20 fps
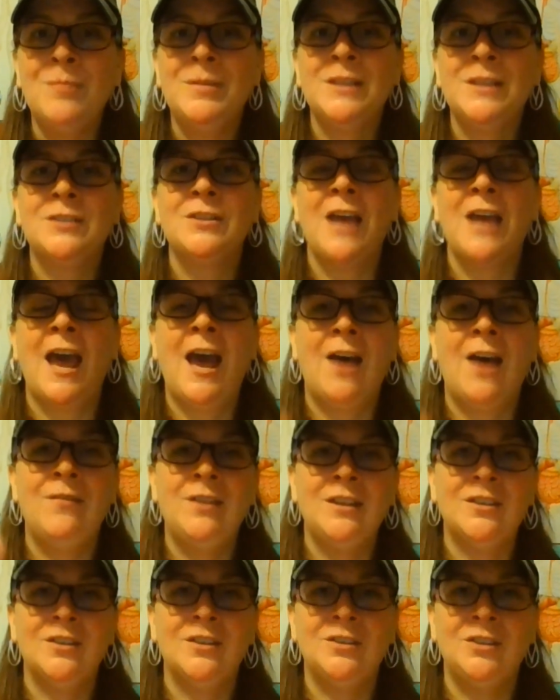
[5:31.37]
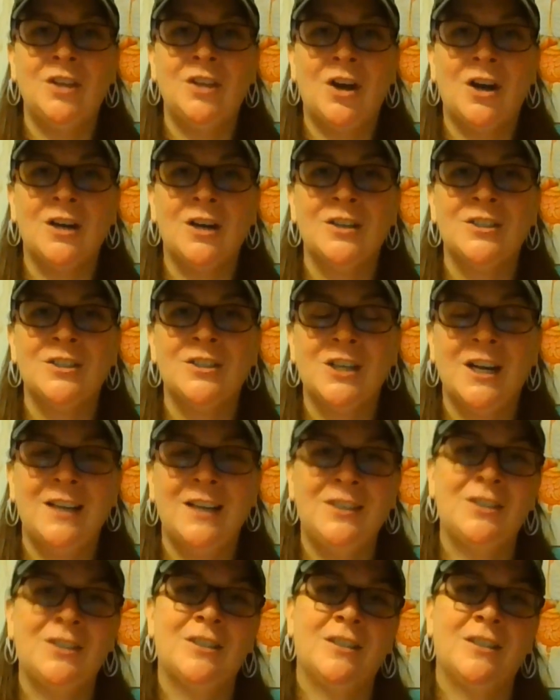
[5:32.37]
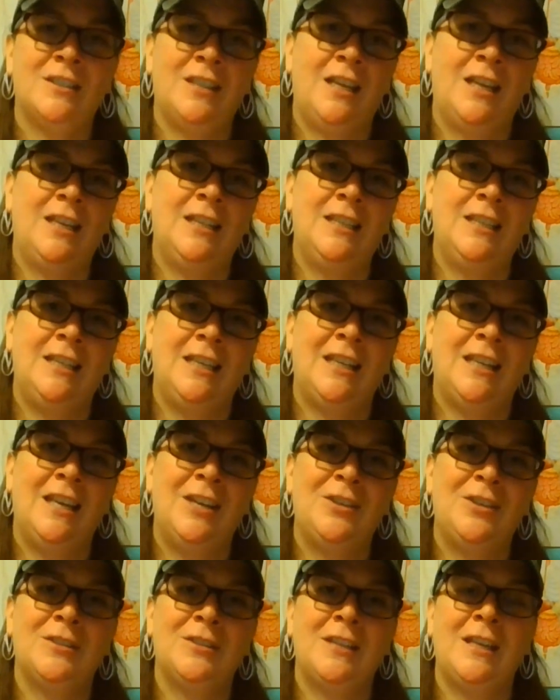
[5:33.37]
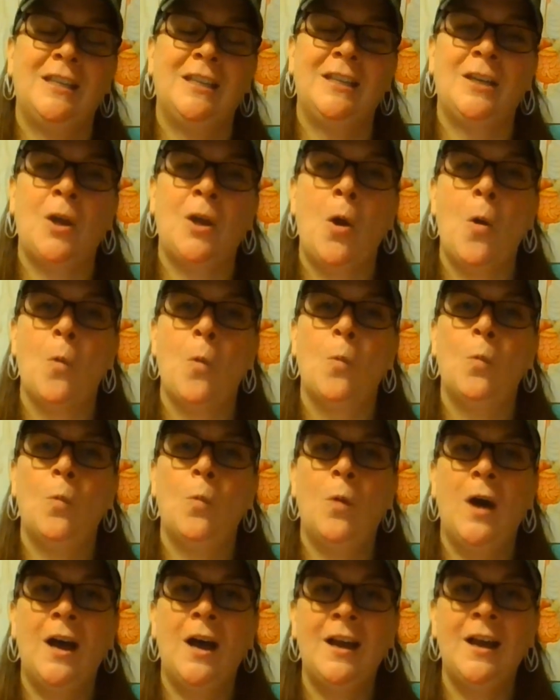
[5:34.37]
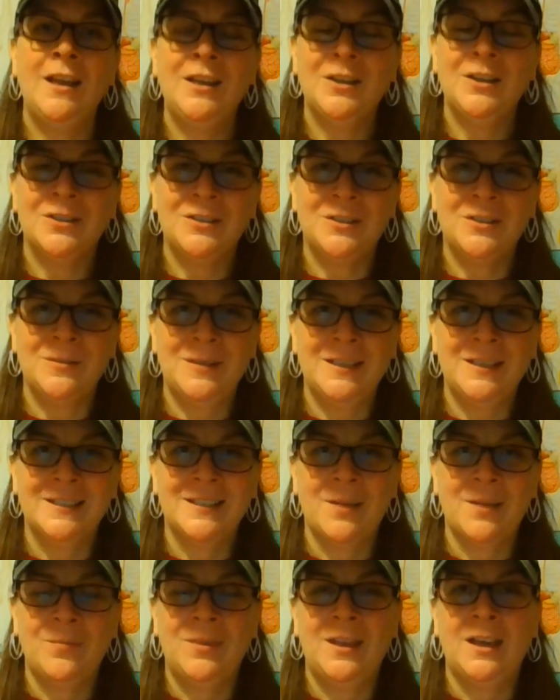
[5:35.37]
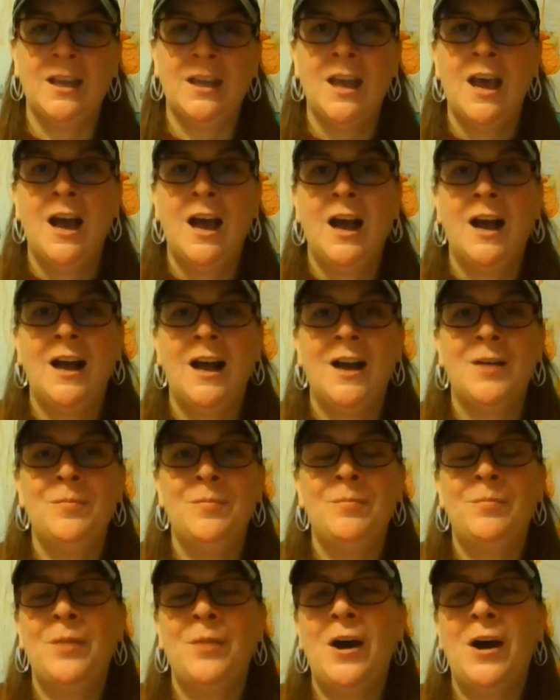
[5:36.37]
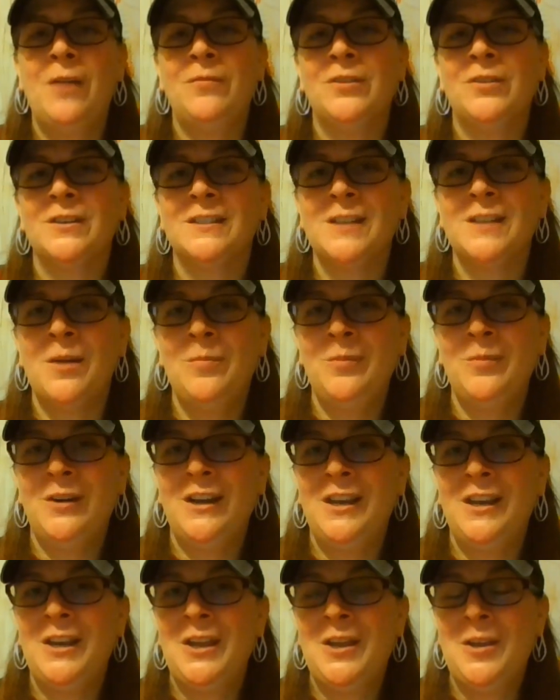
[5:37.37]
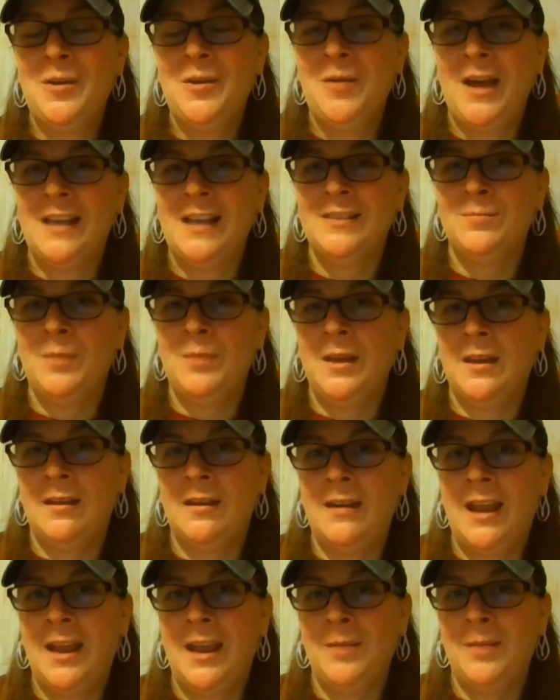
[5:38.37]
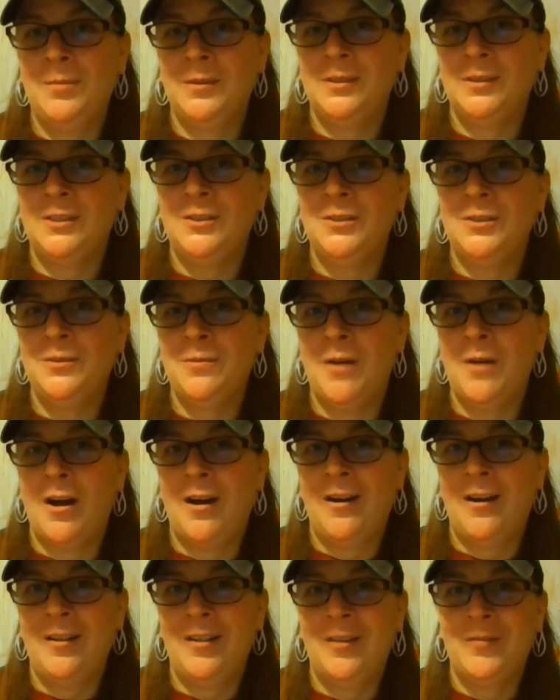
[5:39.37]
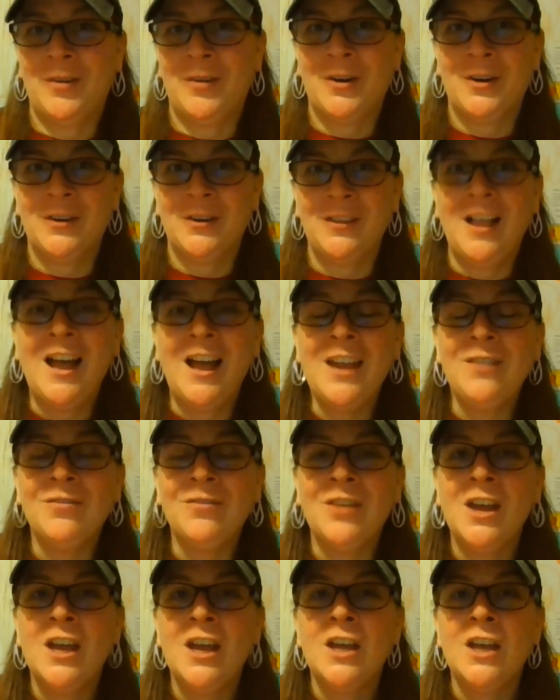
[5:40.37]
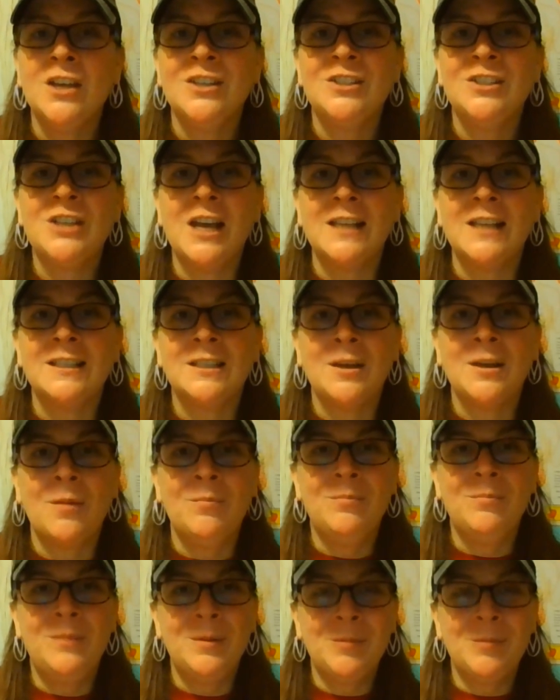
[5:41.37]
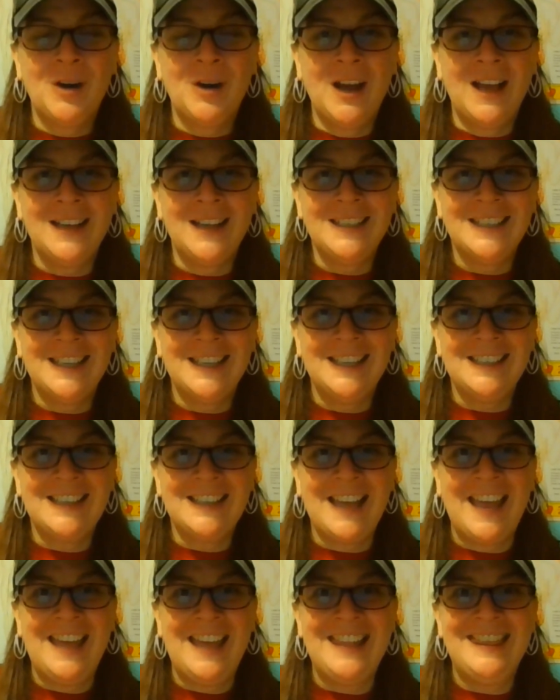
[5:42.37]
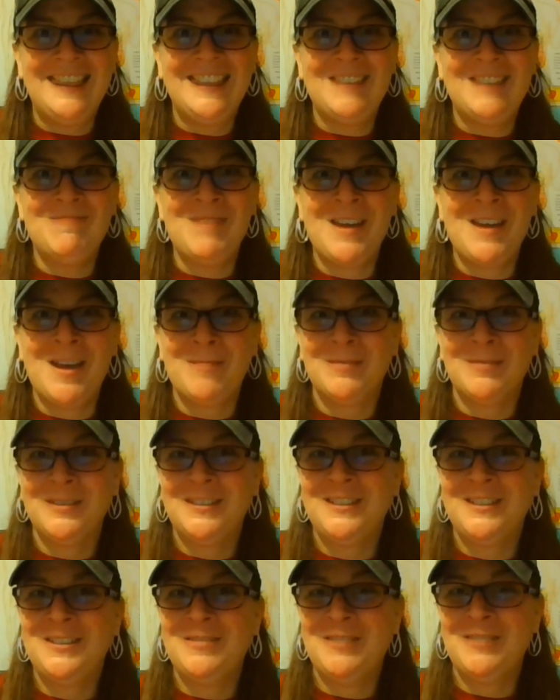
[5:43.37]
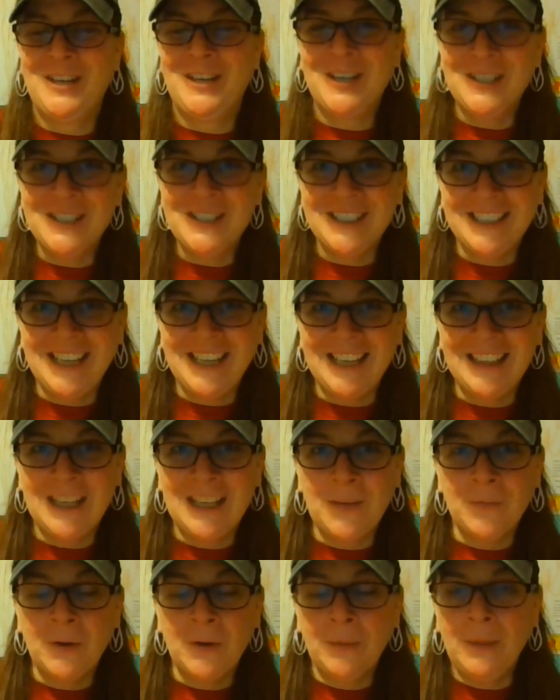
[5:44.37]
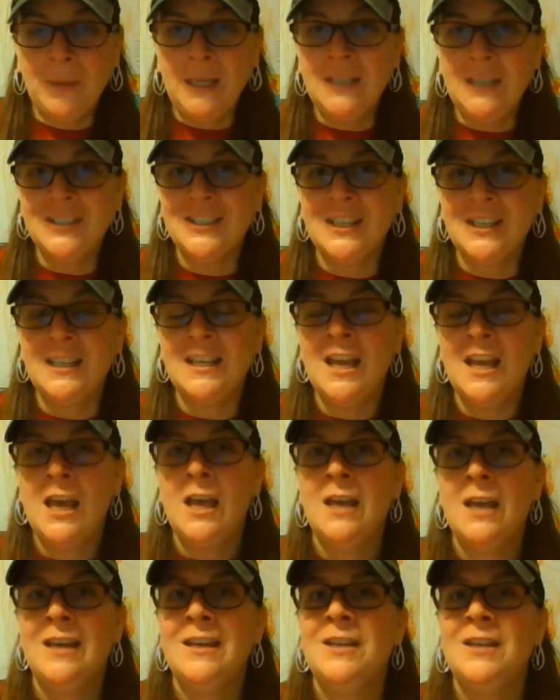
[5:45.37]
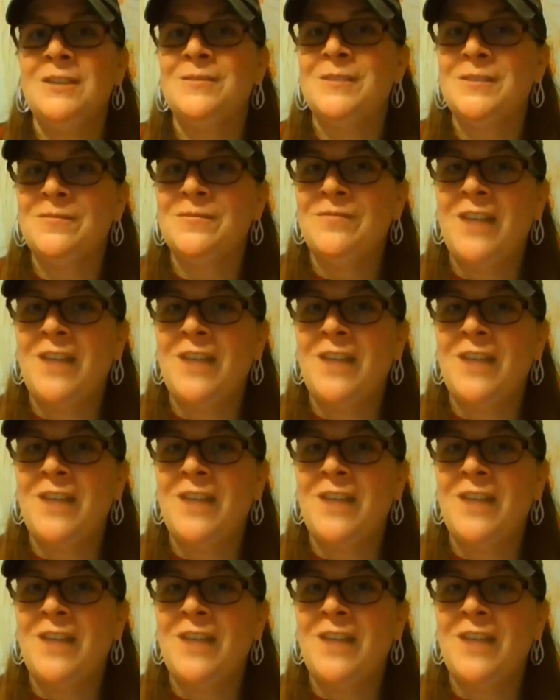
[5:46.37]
is having the larger understanding and understanding why you're doing something. But for someone who has been able to all of her life just memorize it and then be able to regurgitate the information, it